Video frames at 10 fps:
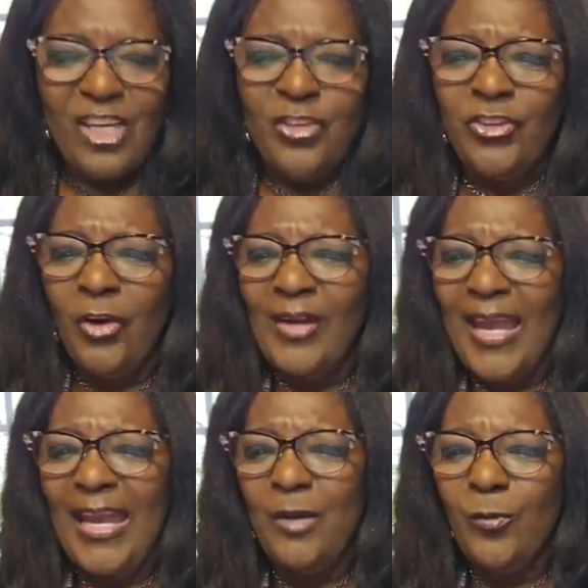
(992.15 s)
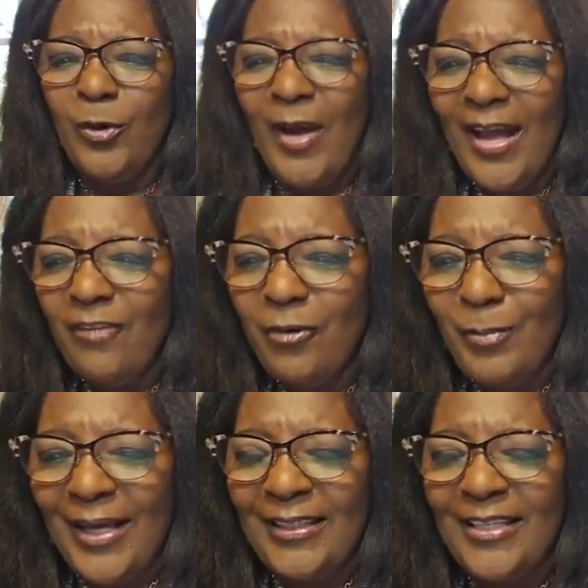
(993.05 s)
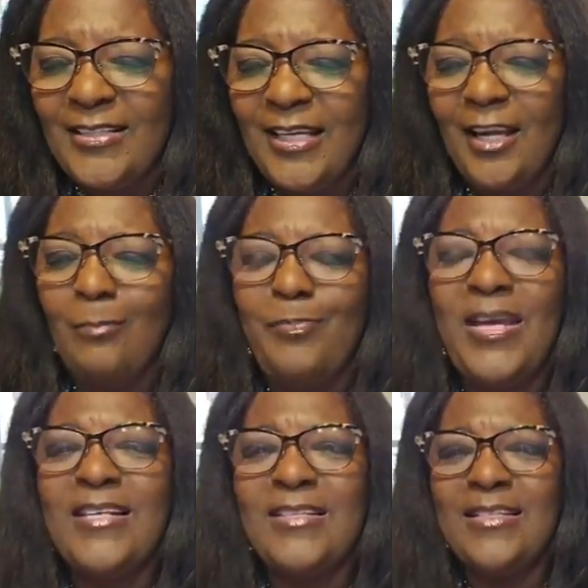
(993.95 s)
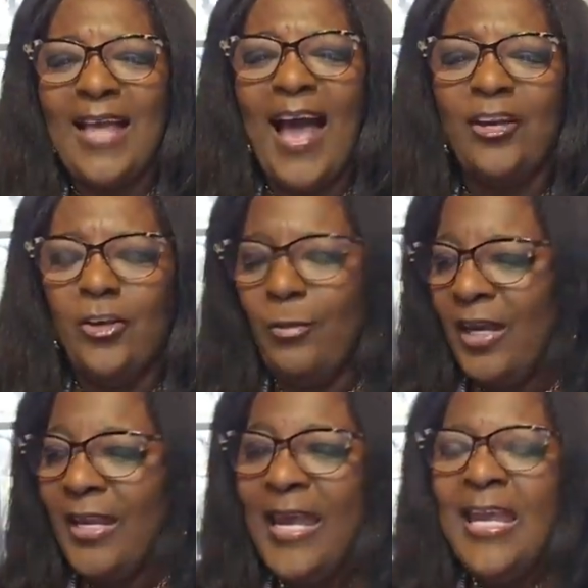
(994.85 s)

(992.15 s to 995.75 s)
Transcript: So 8, what do I have on my list here? Business acumen.